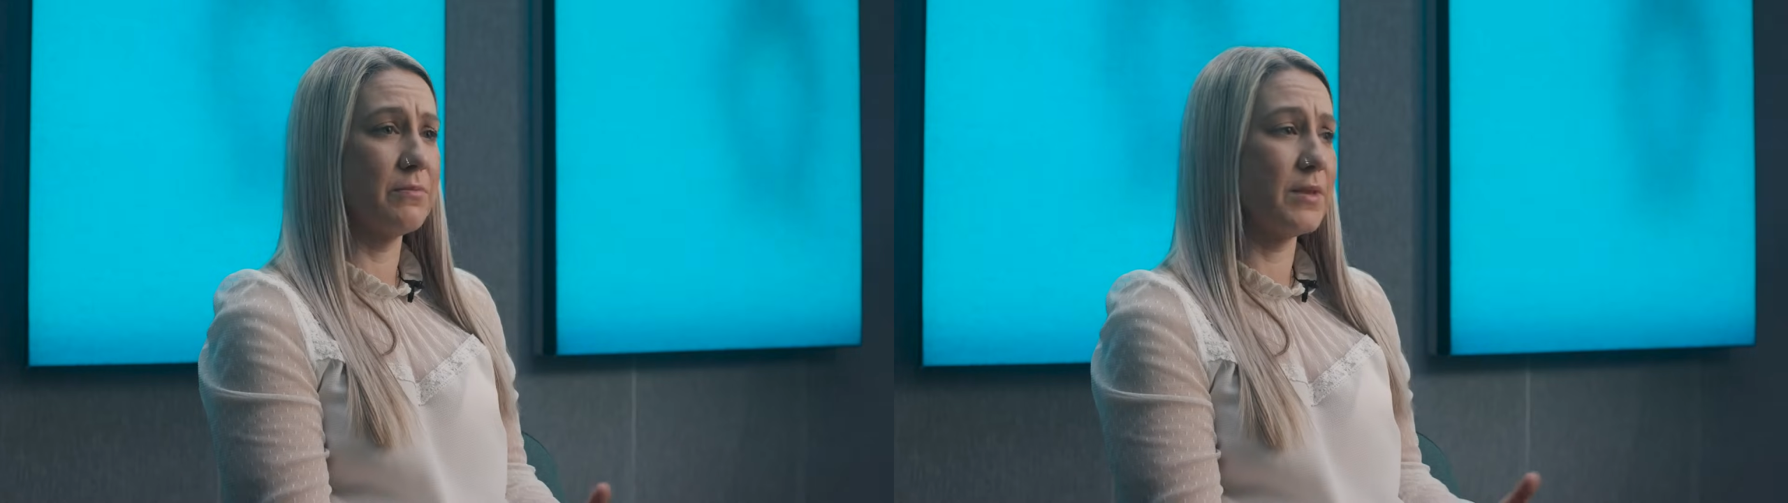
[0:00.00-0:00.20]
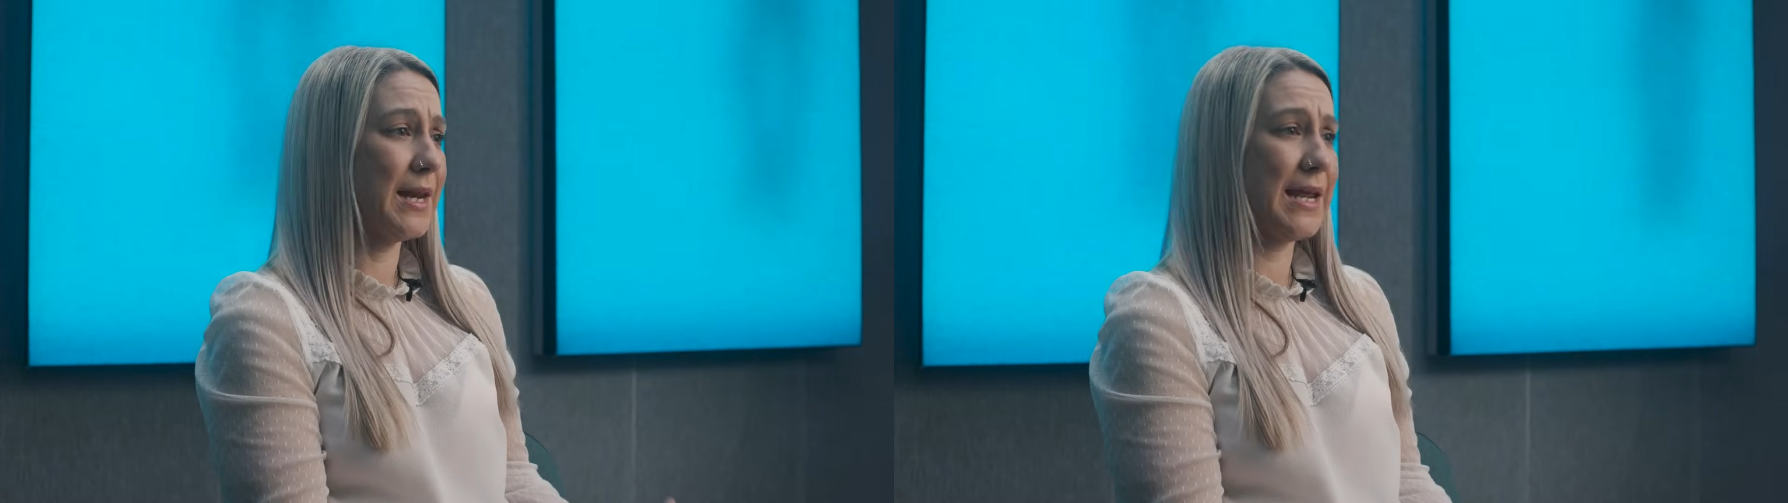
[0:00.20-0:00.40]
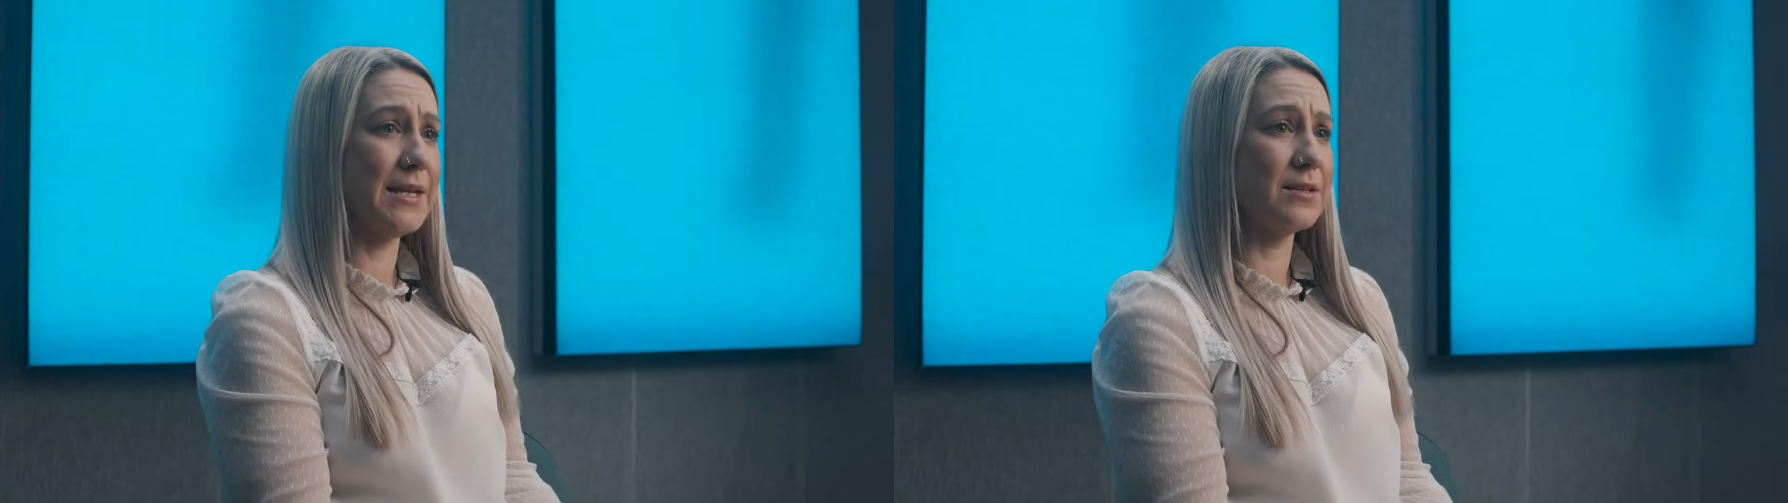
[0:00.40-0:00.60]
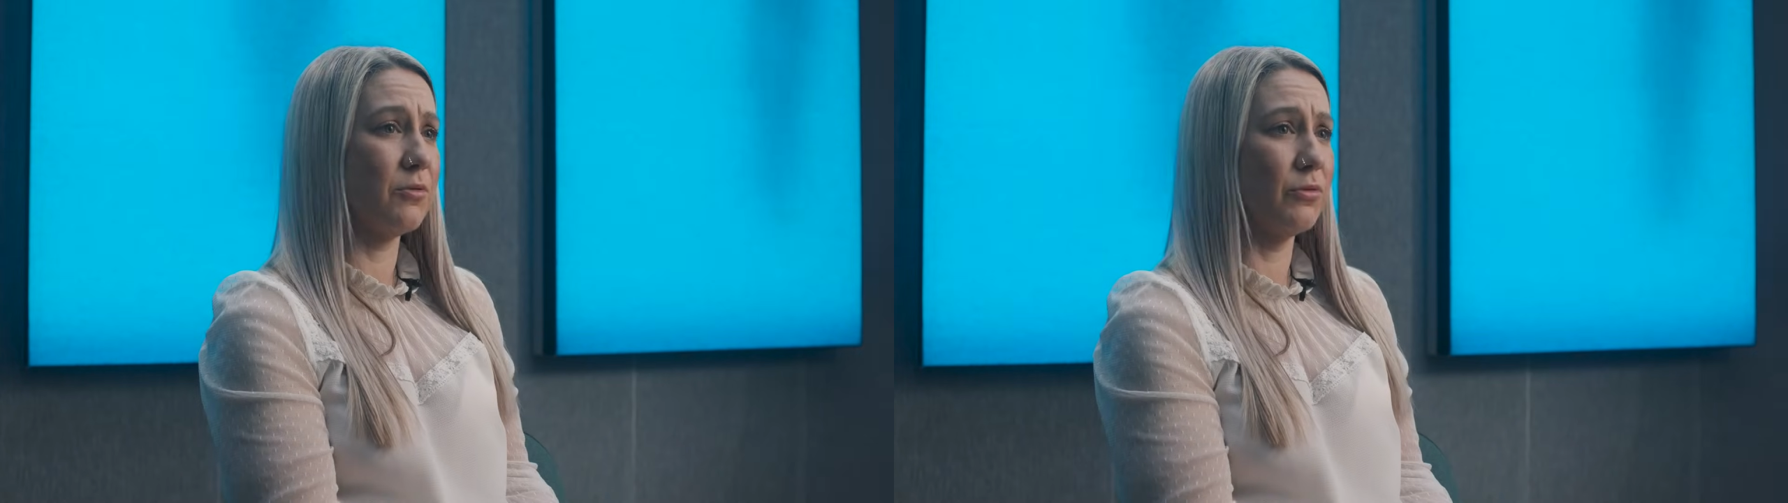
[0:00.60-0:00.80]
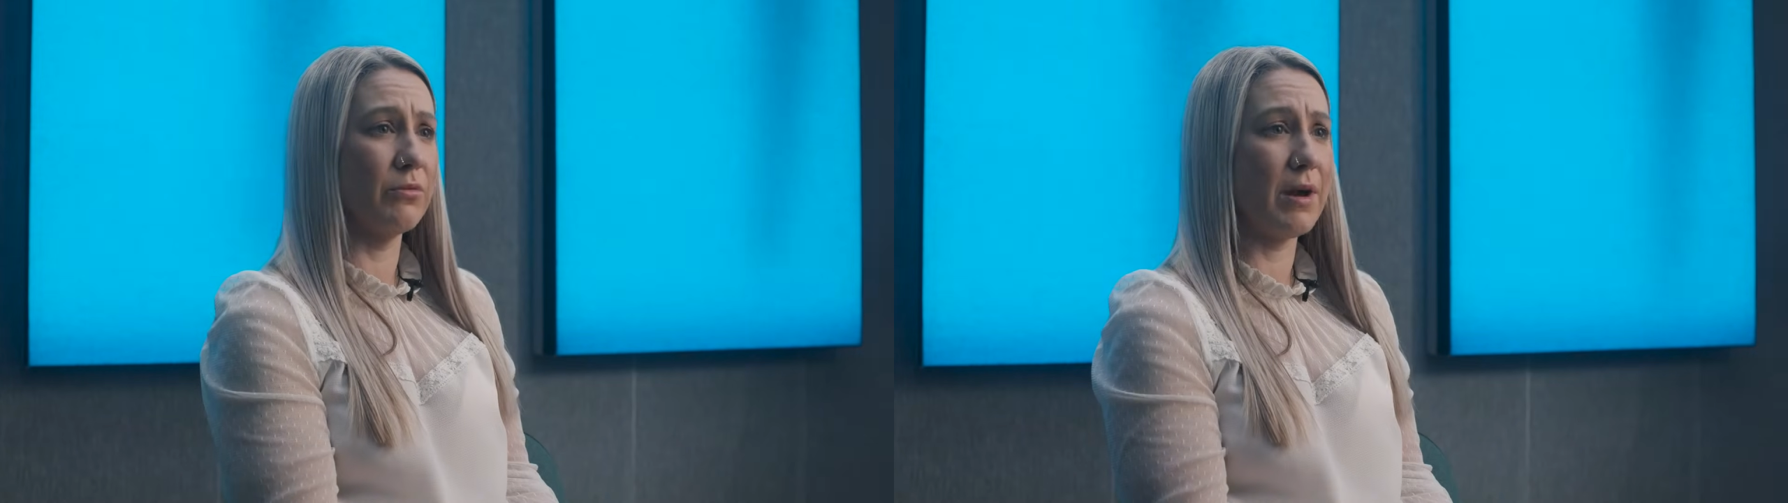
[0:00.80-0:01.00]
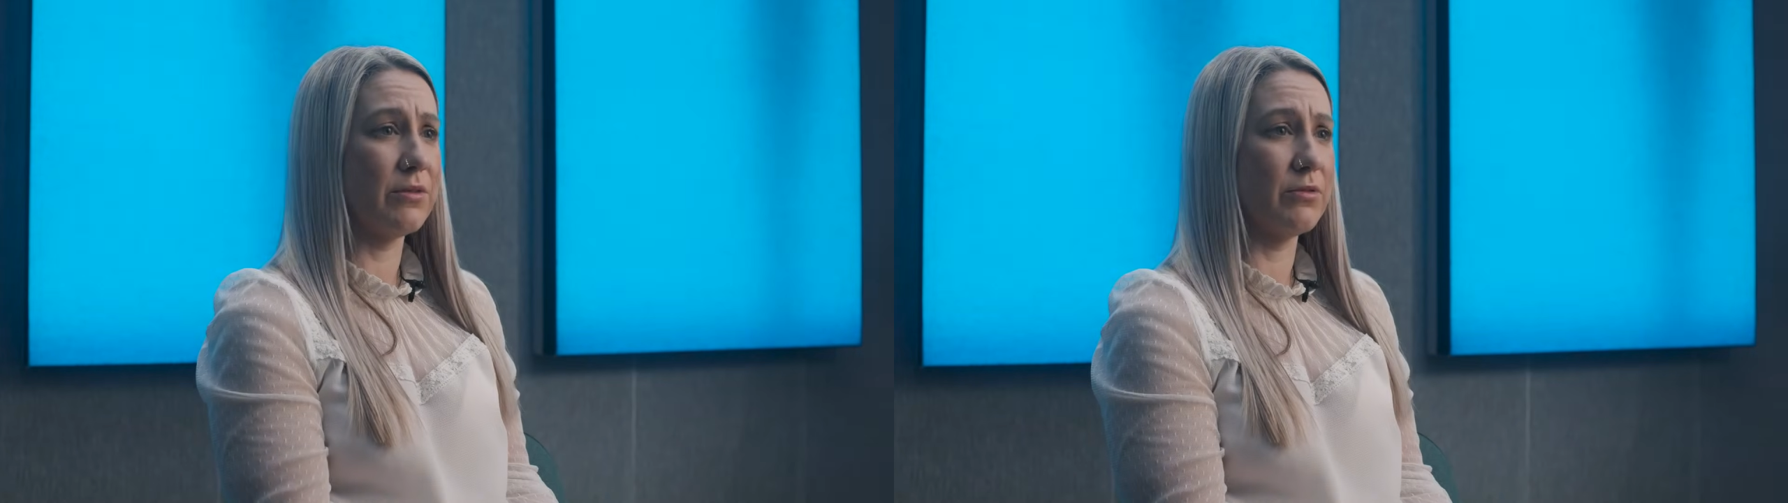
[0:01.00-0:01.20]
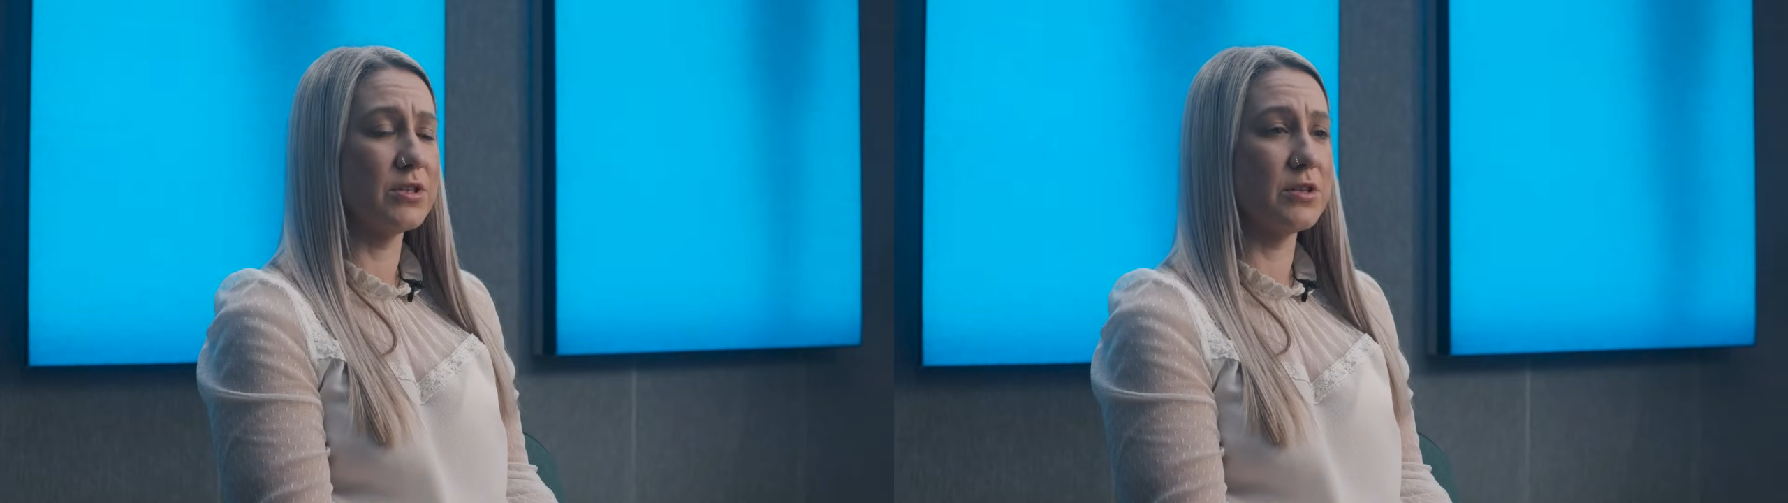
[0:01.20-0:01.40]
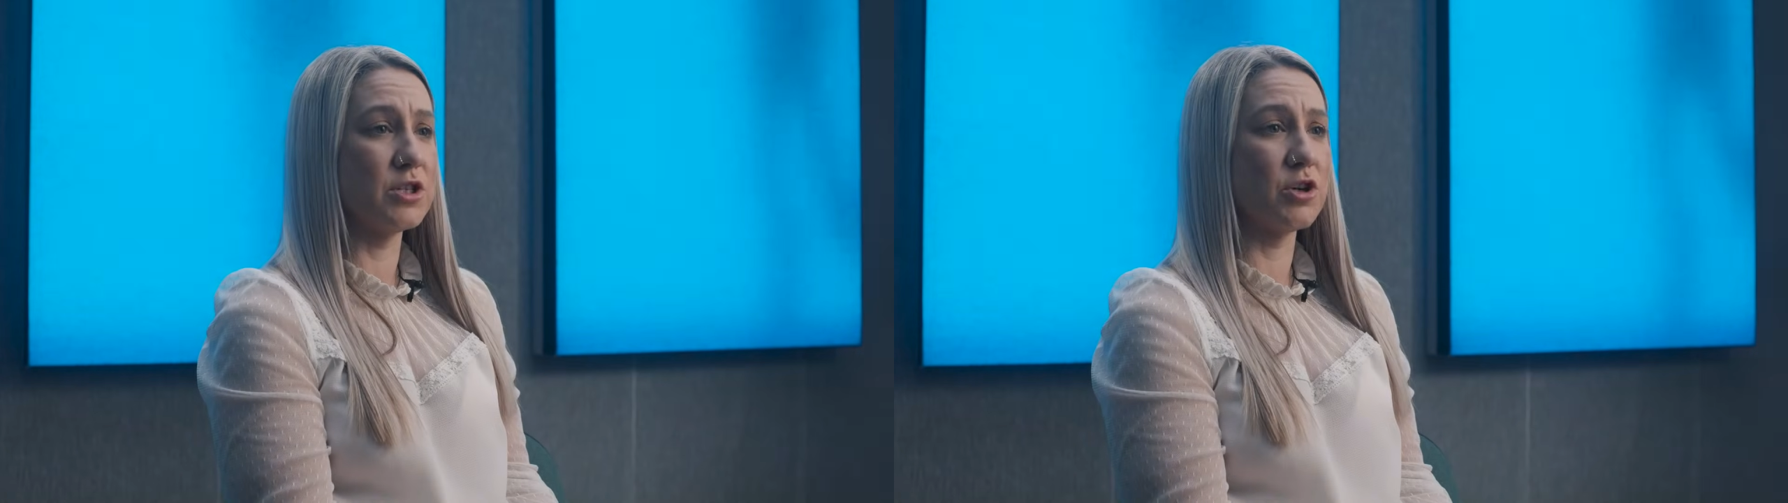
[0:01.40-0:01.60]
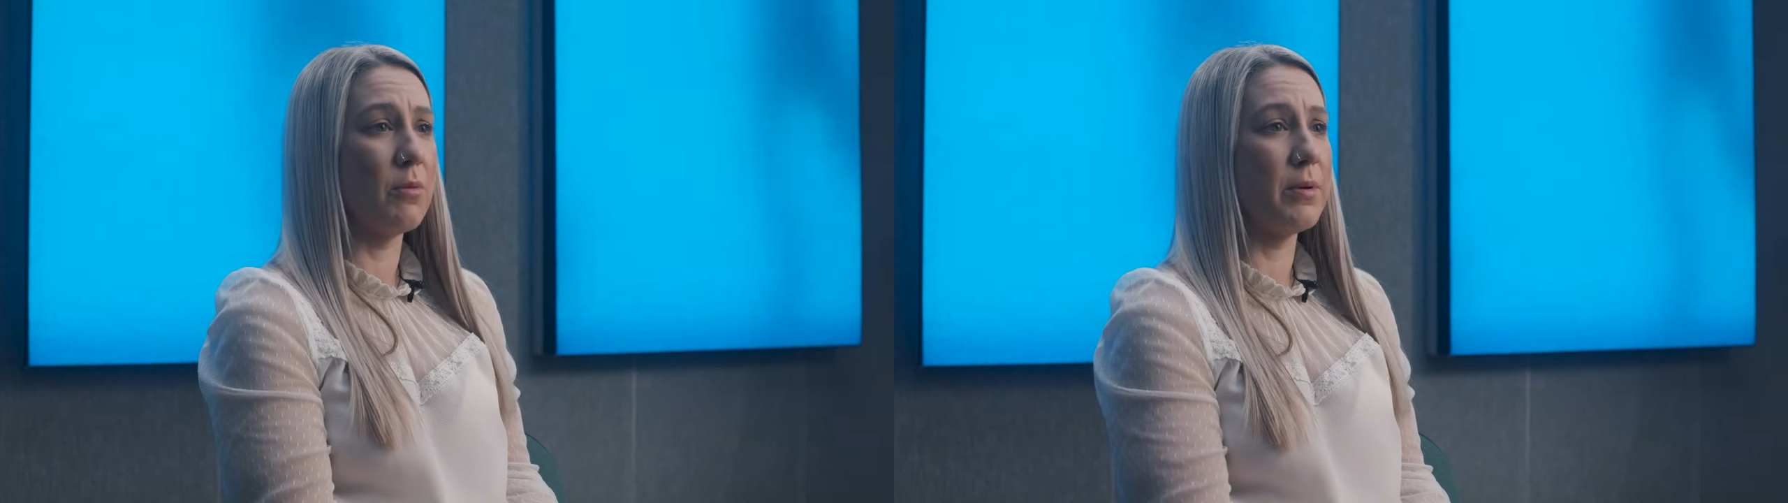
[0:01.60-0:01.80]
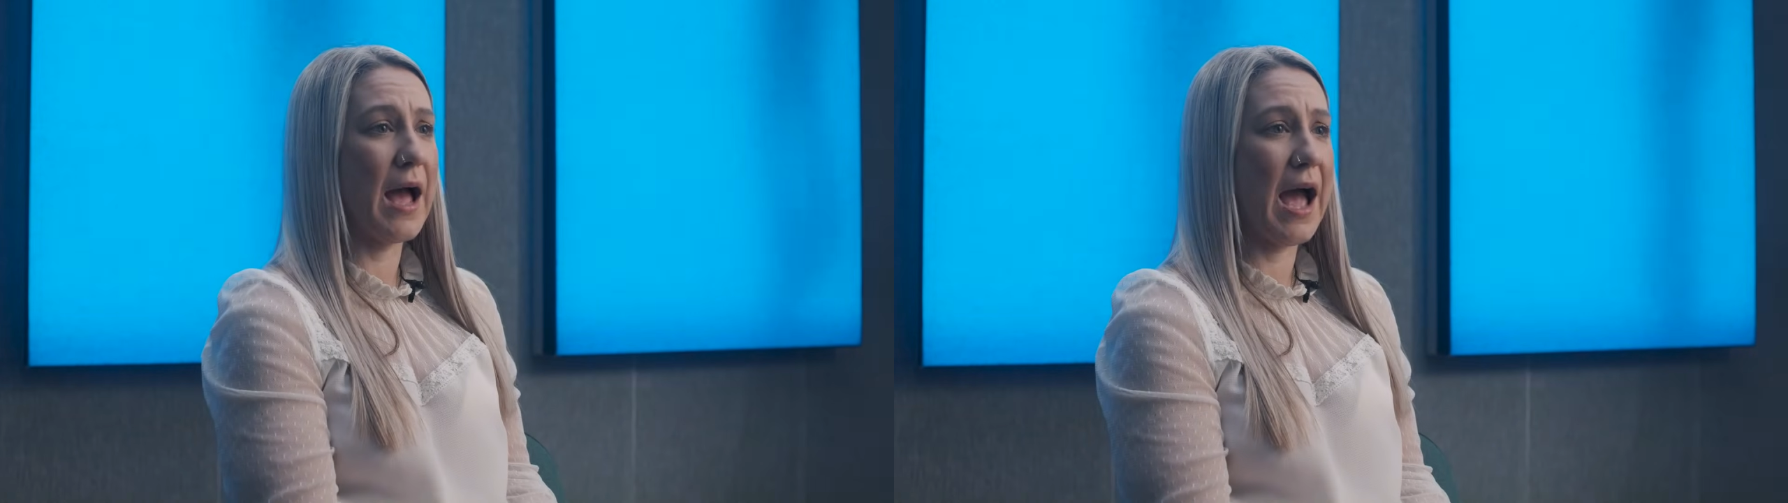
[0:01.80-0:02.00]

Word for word: from the lead all the way through to the job,